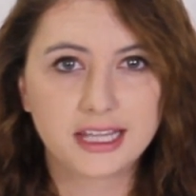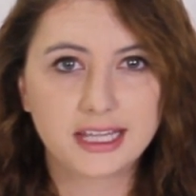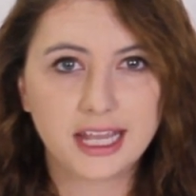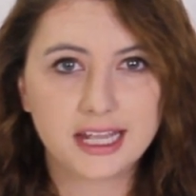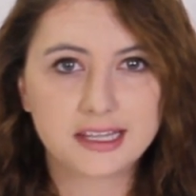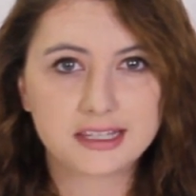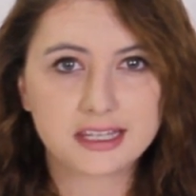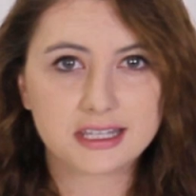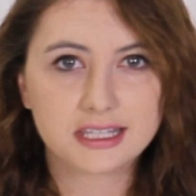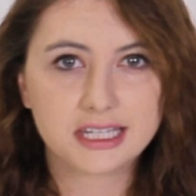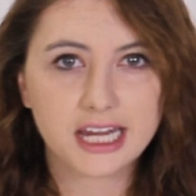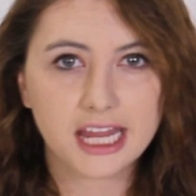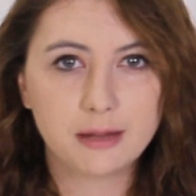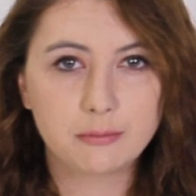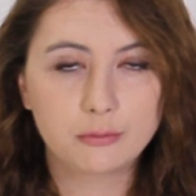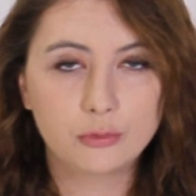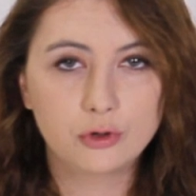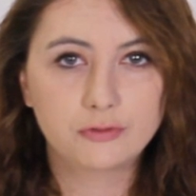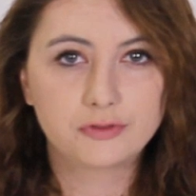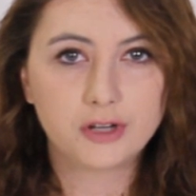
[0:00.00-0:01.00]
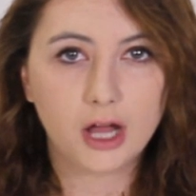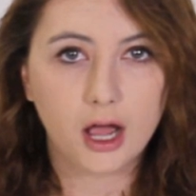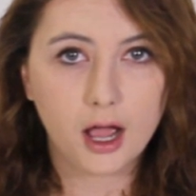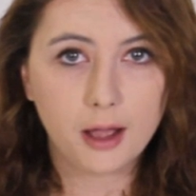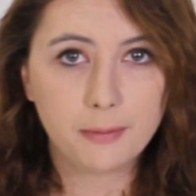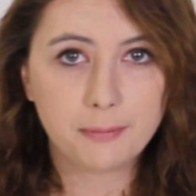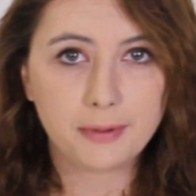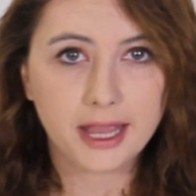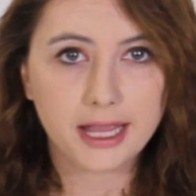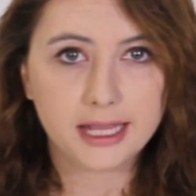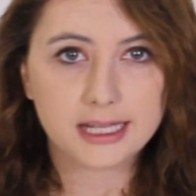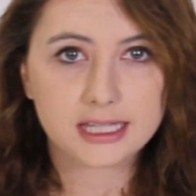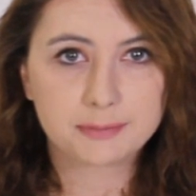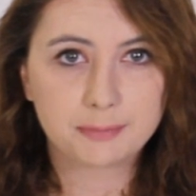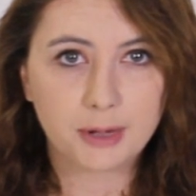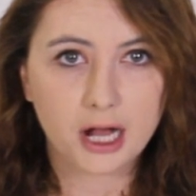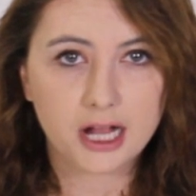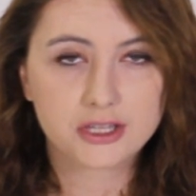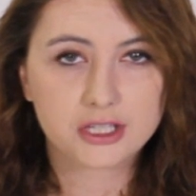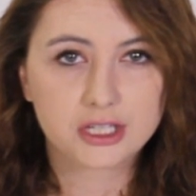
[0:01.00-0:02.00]
Kansas State moved up 8
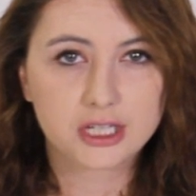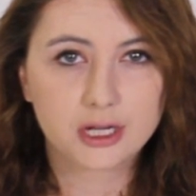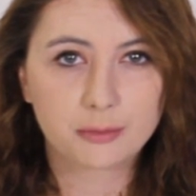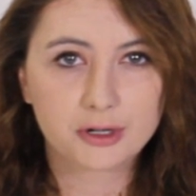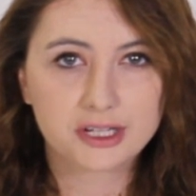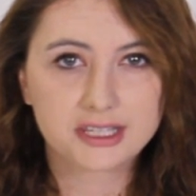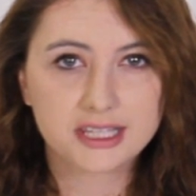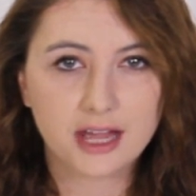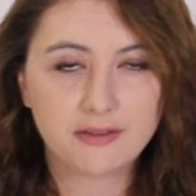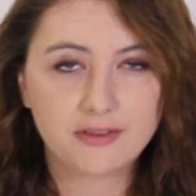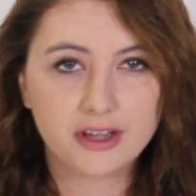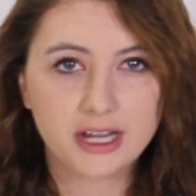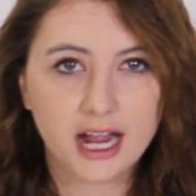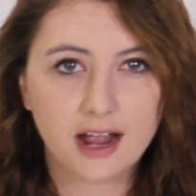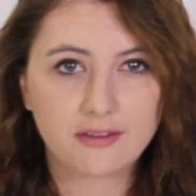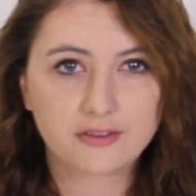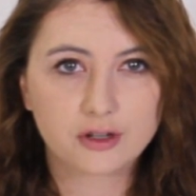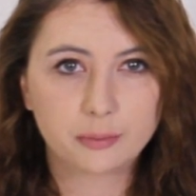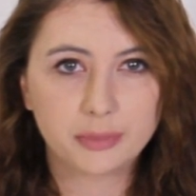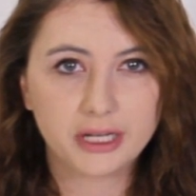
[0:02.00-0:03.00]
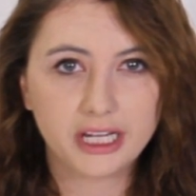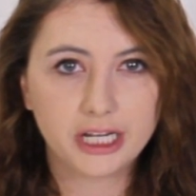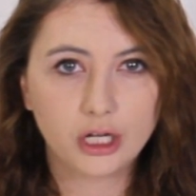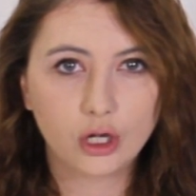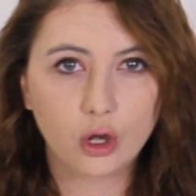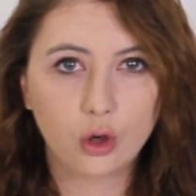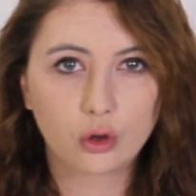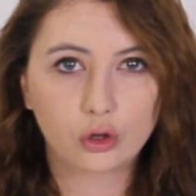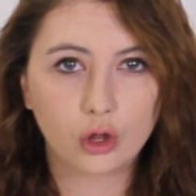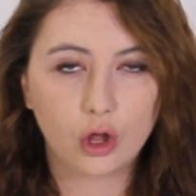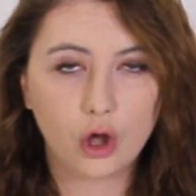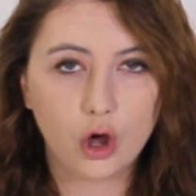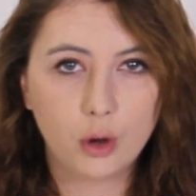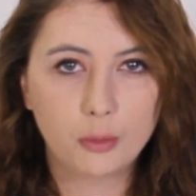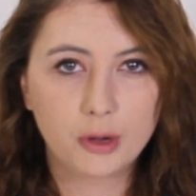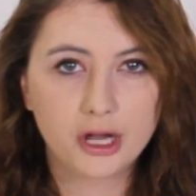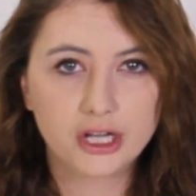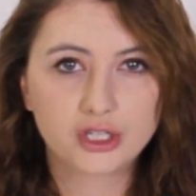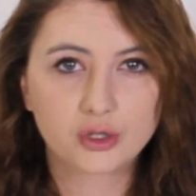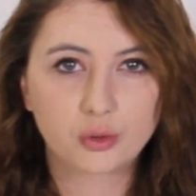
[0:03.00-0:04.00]
spots to number 7 after beating
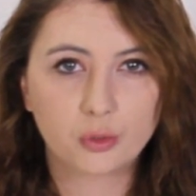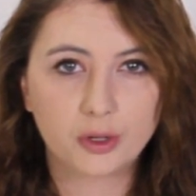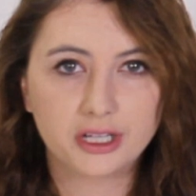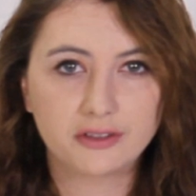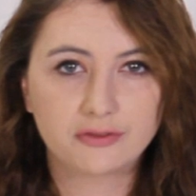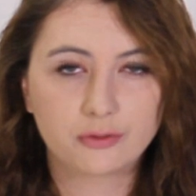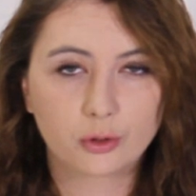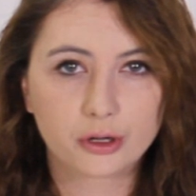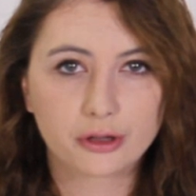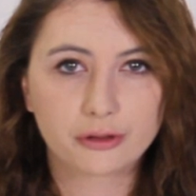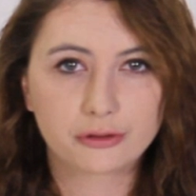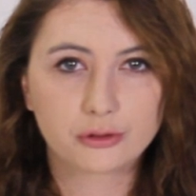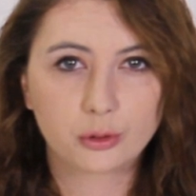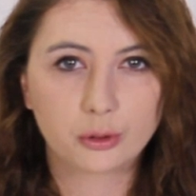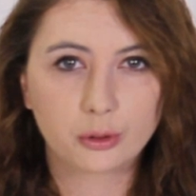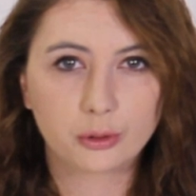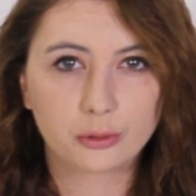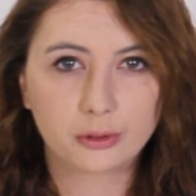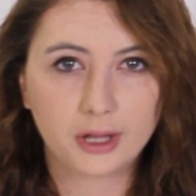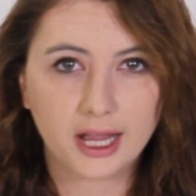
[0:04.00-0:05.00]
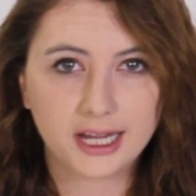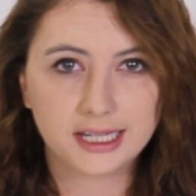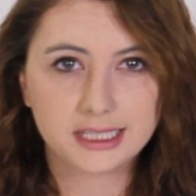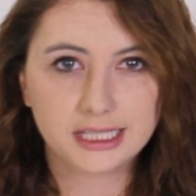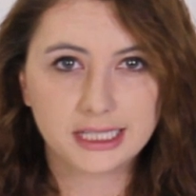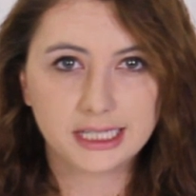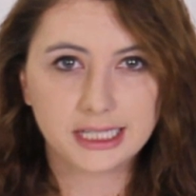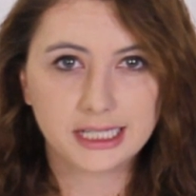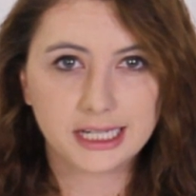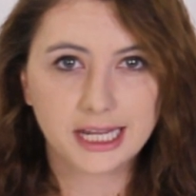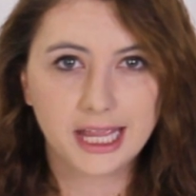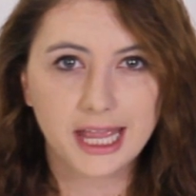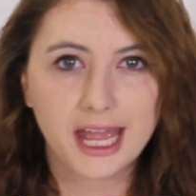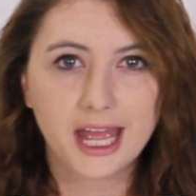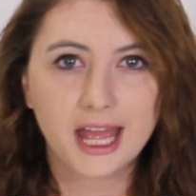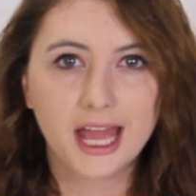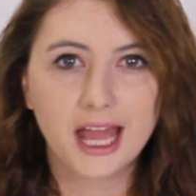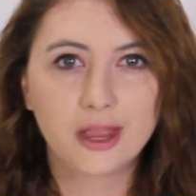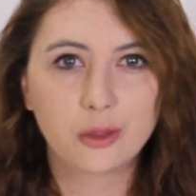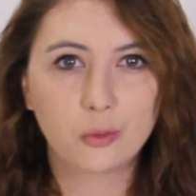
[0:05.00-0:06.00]
Oklahoma 24-19,
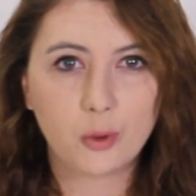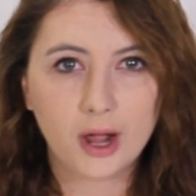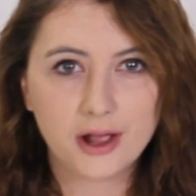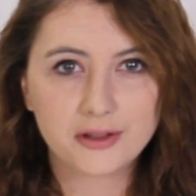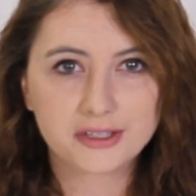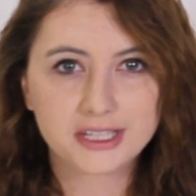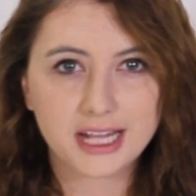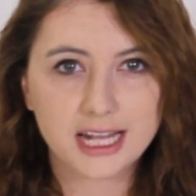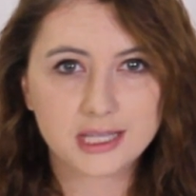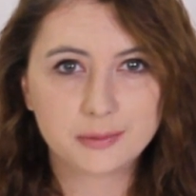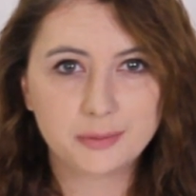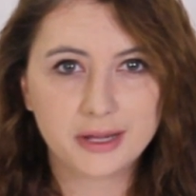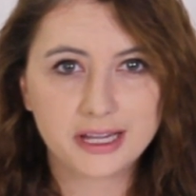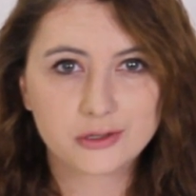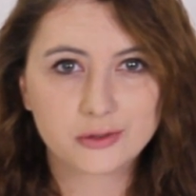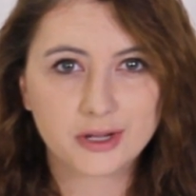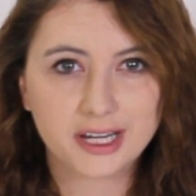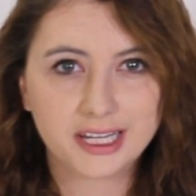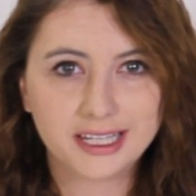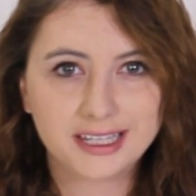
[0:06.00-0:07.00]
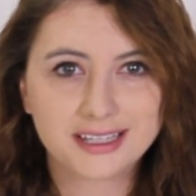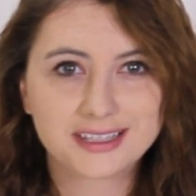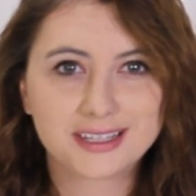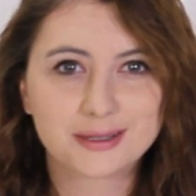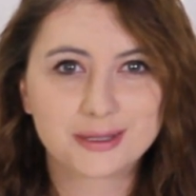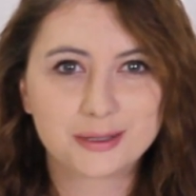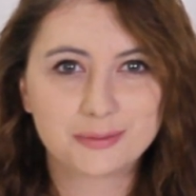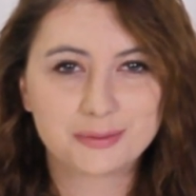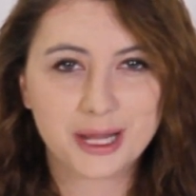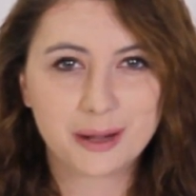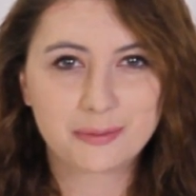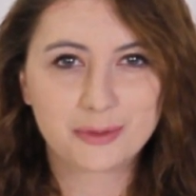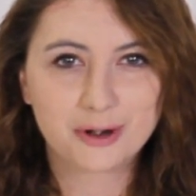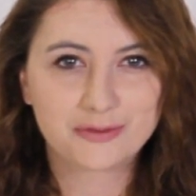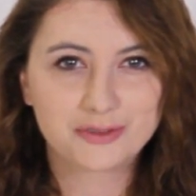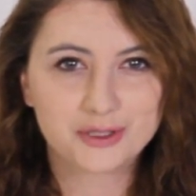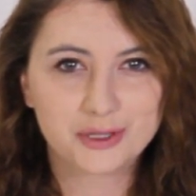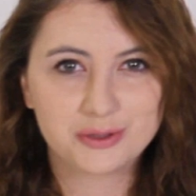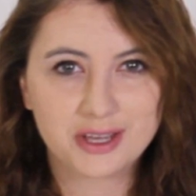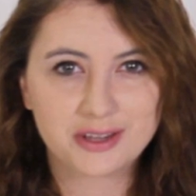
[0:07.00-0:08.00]
the Wildcats' best ranking since
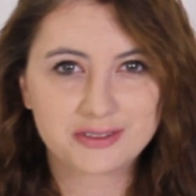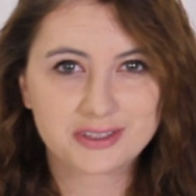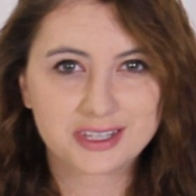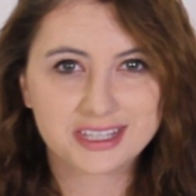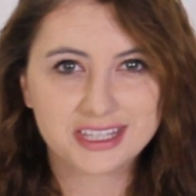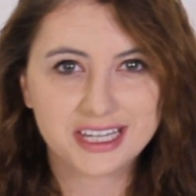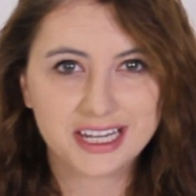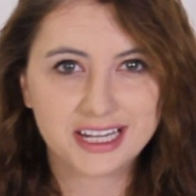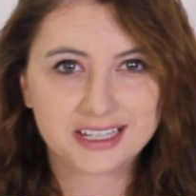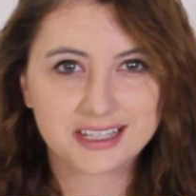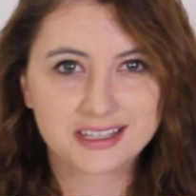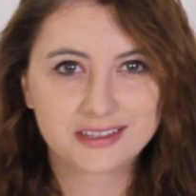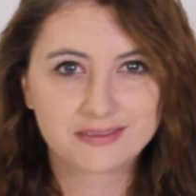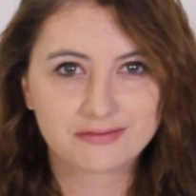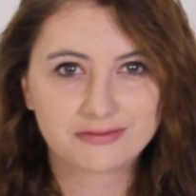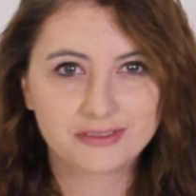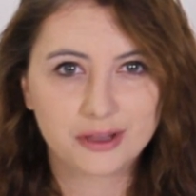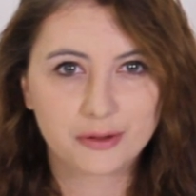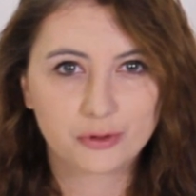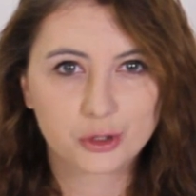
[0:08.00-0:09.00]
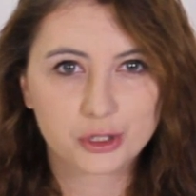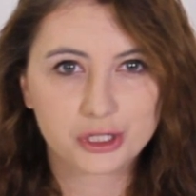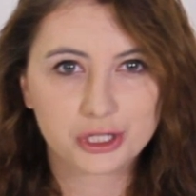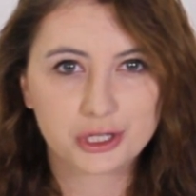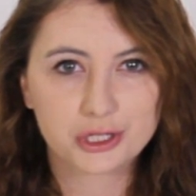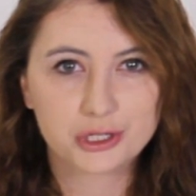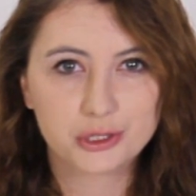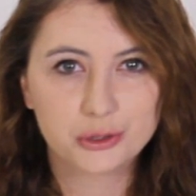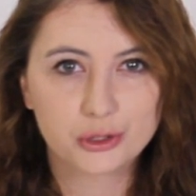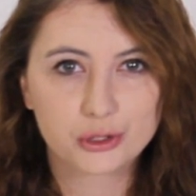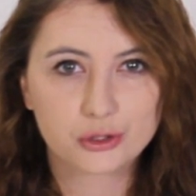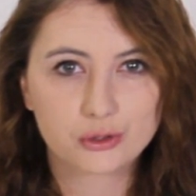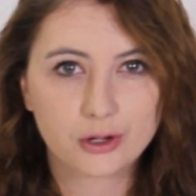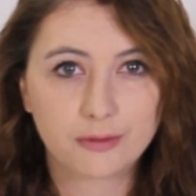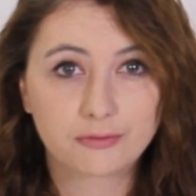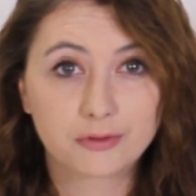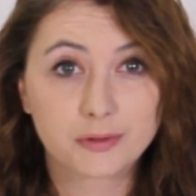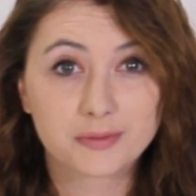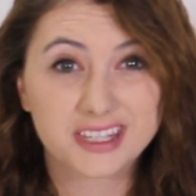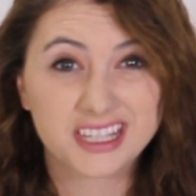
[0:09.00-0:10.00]
September of 2006. Unfortunately, the Sooners
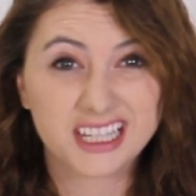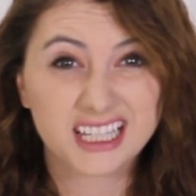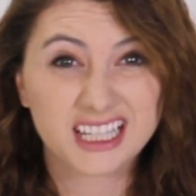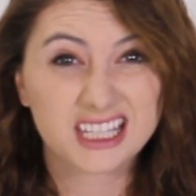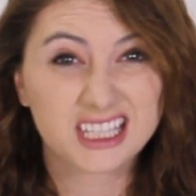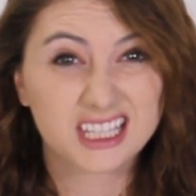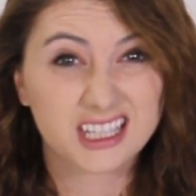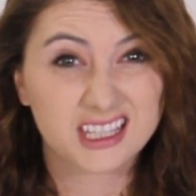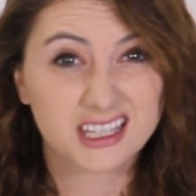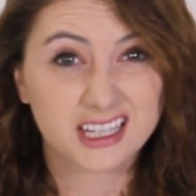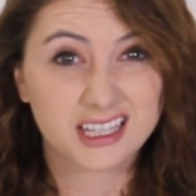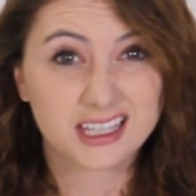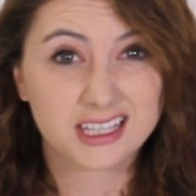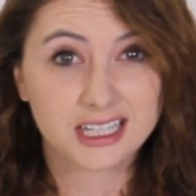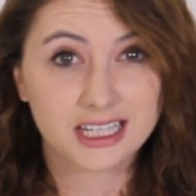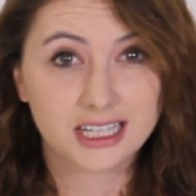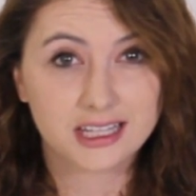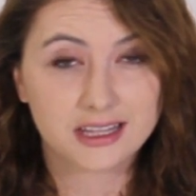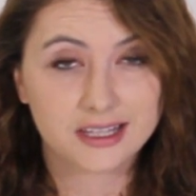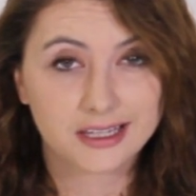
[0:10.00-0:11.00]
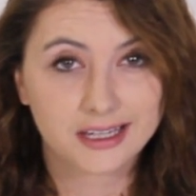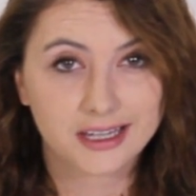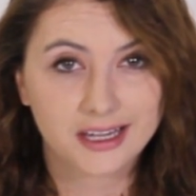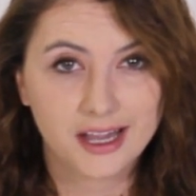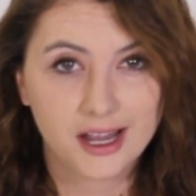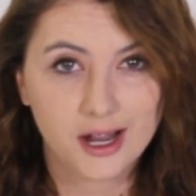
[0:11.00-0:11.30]
dropped from 6th to 16th.